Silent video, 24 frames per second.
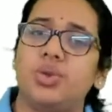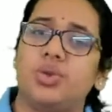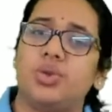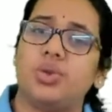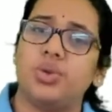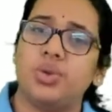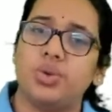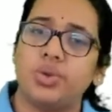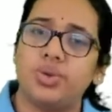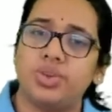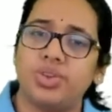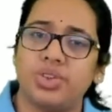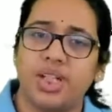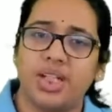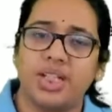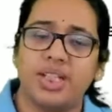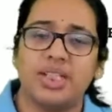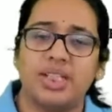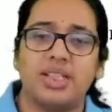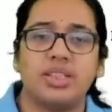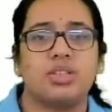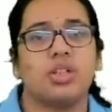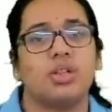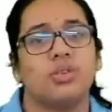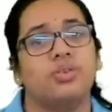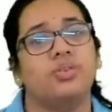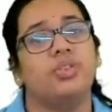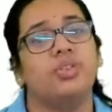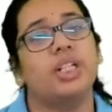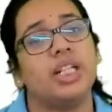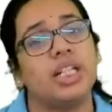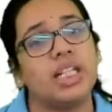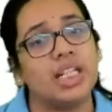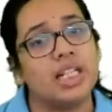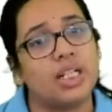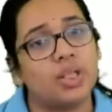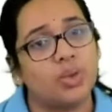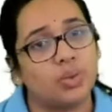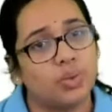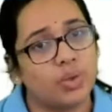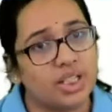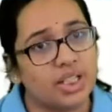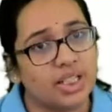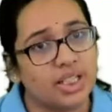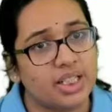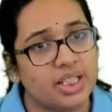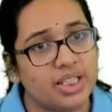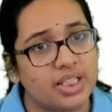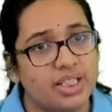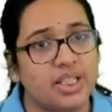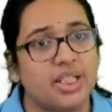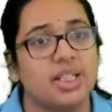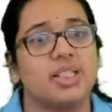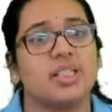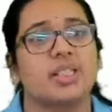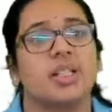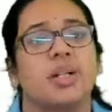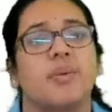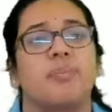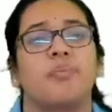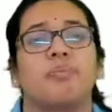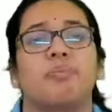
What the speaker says: two triangles of the equal areas.